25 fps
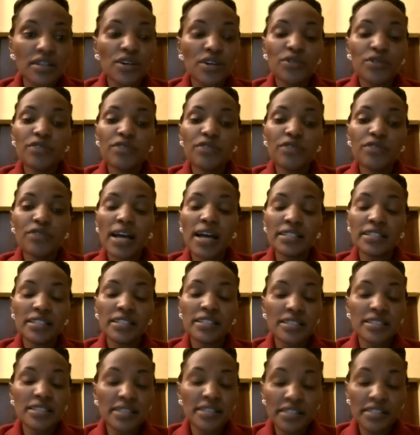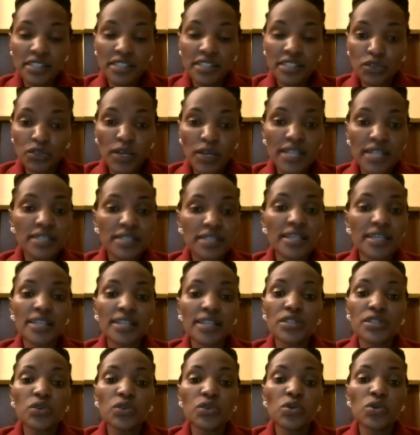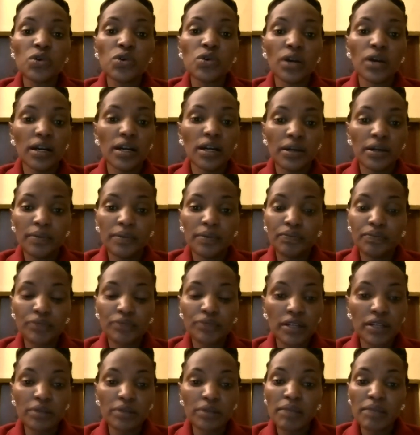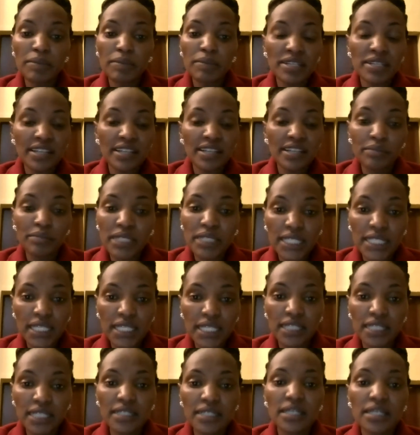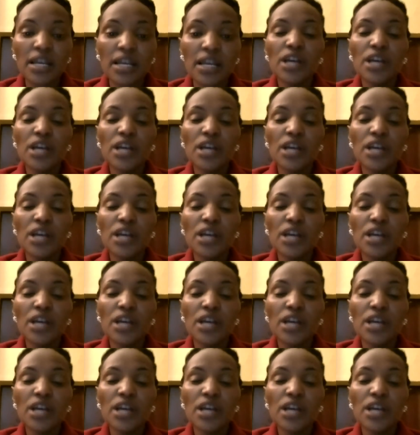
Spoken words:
We've had incidences where CSO members have been killed.